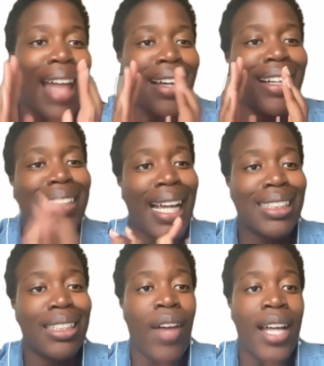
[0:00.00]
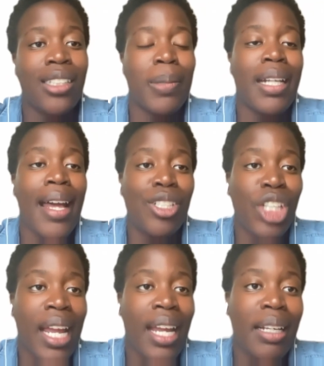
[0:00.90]
that collective, has been
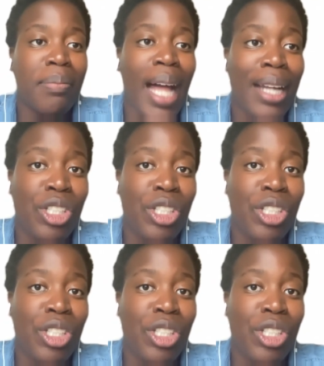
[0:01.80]
educating Black